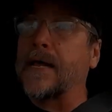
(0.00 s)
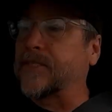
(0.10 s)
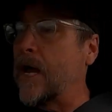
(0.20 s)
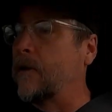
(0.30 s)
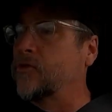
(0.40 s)

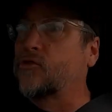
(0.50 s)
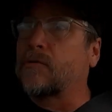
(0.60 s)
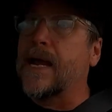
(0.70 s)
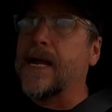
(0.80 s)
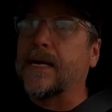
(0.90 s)
that sounds
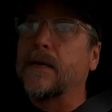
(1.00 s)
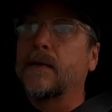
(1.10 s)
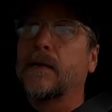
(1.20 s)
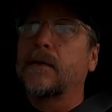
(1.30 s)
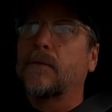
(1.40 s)
great.
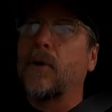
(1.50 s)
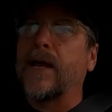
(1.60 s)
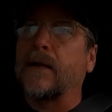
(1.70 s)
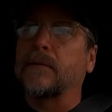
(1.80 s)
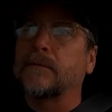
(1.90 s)

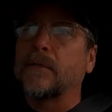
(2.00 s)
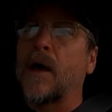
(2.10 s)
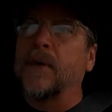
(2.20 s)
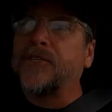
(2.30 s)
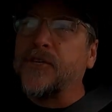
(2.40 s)
Wait,
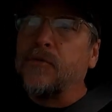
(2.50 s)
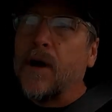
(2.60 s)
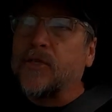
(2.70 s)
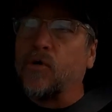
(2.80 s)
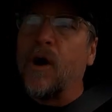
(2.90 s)
how much do
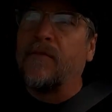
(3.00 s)
you want?